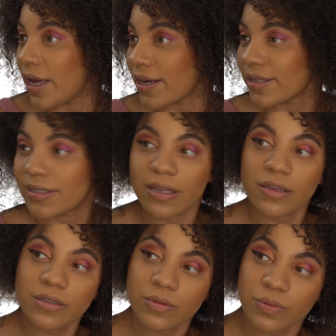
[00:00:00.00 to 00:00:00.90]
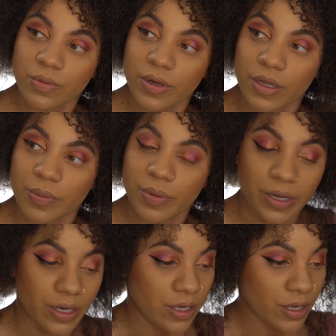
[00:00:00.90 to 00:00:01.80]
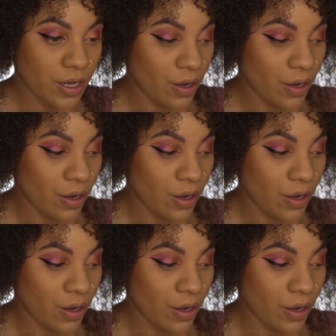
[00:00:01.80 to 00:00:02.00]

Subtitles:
Yeah, because that looks really pretty.